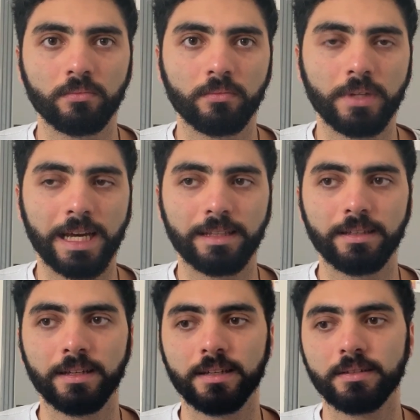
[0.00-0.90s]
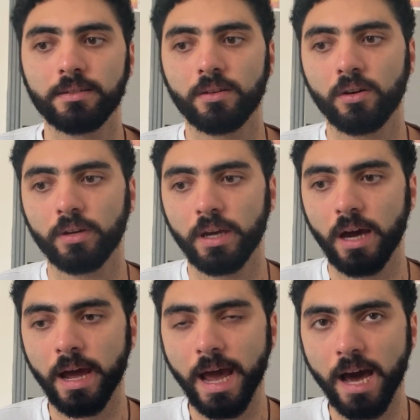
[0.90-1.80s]
that is, okay,
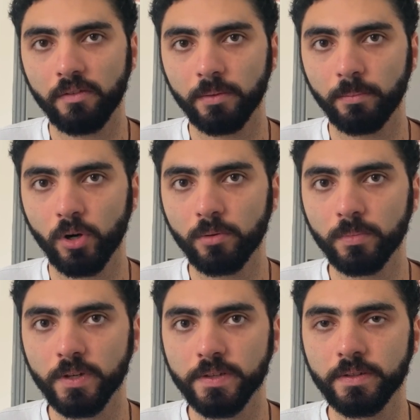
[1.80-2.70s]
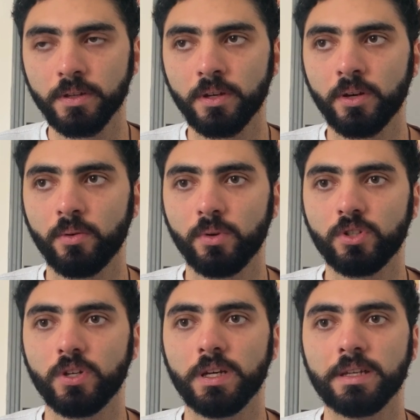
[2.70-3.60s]
I have a purpose,
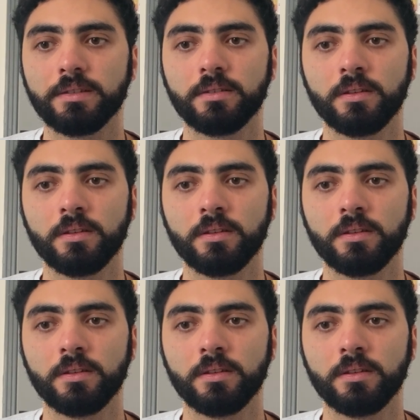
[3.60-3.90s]
which is